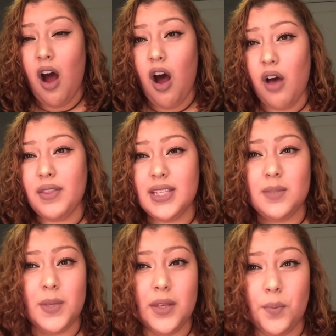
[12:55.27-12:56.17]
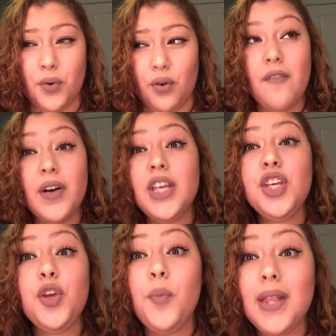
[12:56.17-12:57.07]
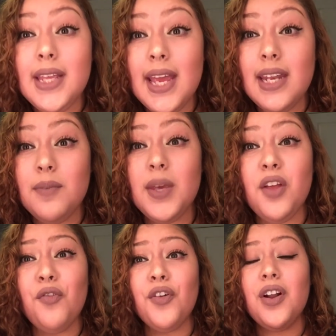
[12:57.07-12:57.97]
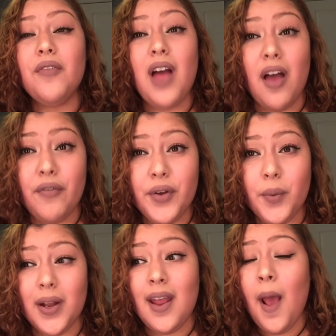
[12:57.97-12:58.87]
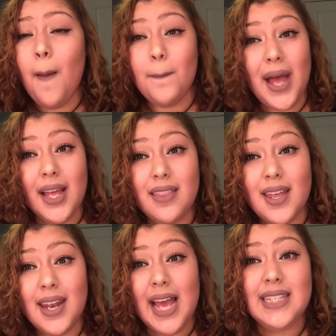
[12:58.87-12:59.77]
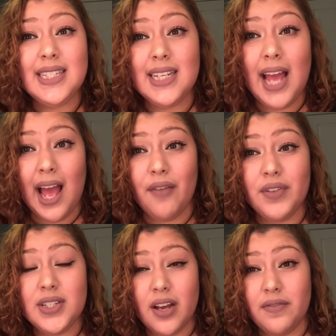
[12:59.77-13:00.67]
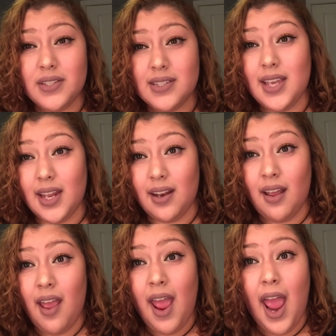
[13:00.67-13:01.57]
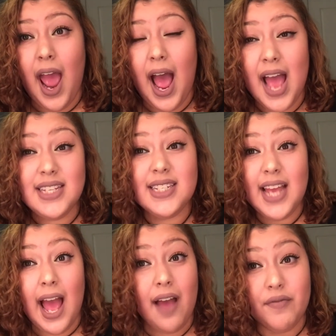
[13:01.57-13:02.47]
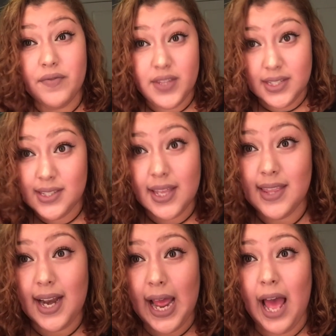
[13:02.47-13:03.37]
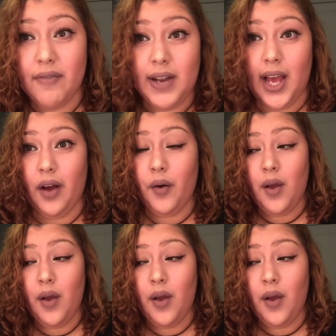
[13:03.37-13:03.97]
all these people. Fucking humiliated me in front of everyone. Back then, I didn't have the toughest skin. I didn't have the skin that I have now.